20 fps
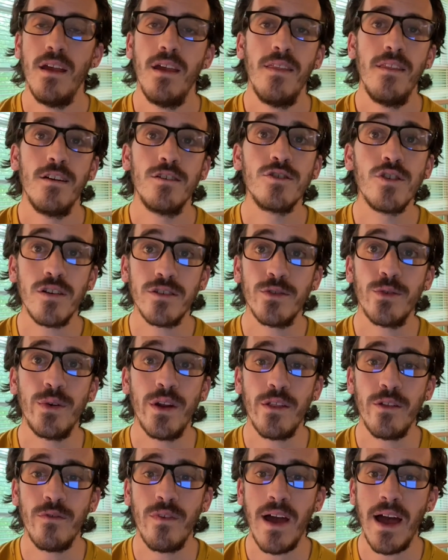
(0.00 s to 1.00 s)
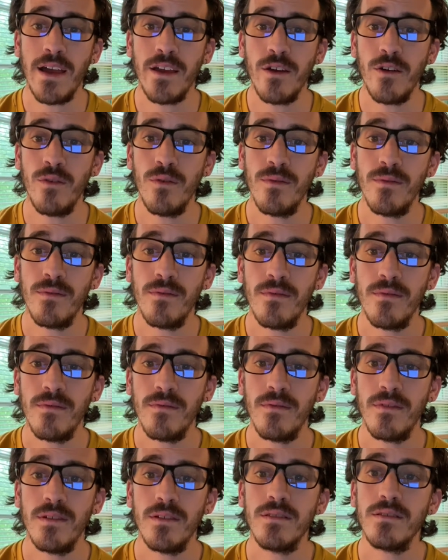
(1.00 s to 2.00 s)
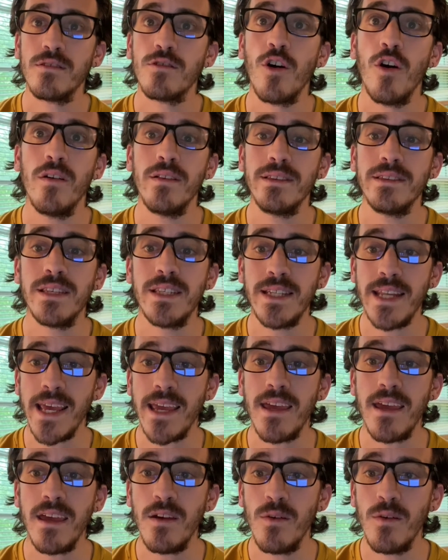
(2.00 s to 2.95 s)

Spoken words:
There's also another value called sticky,